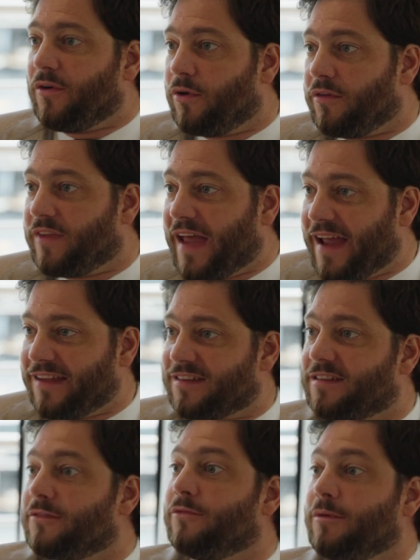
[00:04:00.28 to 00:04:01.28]
all of
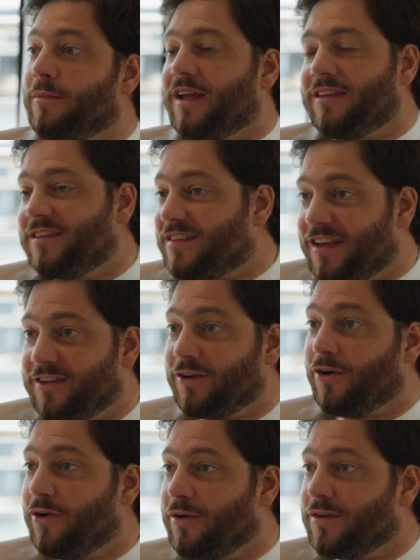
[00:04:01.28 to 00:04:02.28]
that, we might decide to
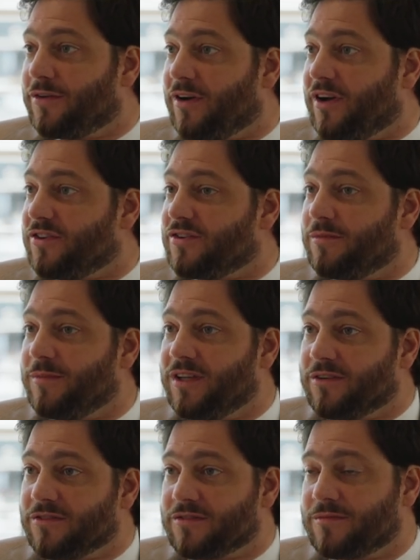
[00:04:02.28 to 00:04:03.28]
go into 100
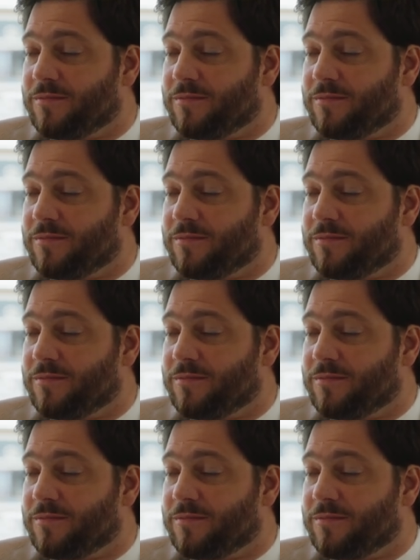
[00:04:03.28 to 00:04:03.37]
meters.